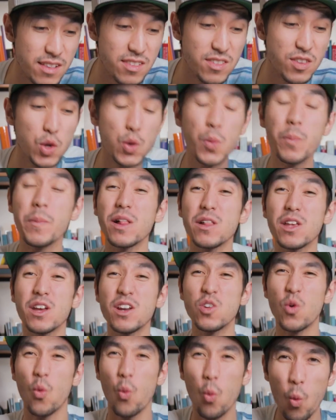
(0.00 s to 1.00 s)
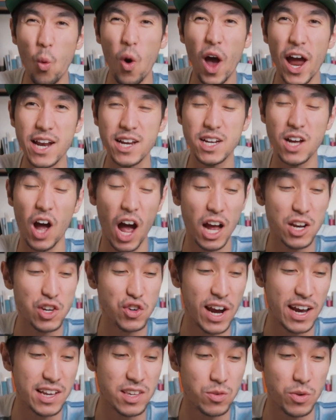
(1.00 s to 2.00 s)
A 2,000,000:1
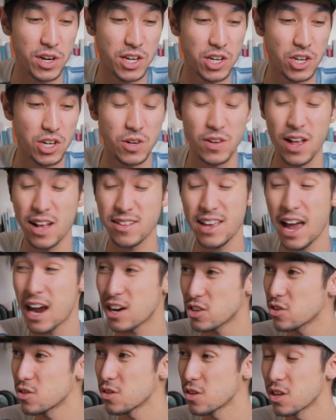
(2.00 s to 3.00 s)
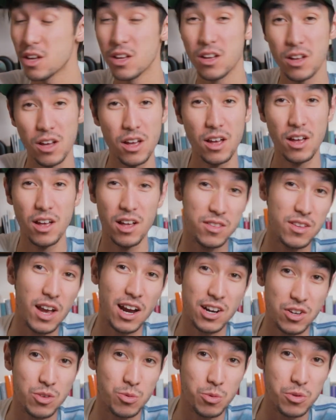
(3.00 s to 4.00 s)
contrast ratio. It's actually
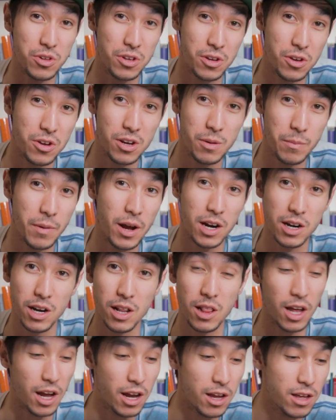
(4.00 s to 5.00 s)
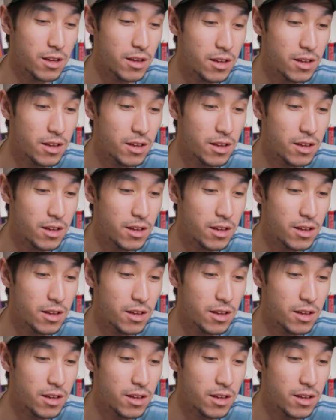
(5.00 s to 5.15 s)
really good, I'm not gonna lie.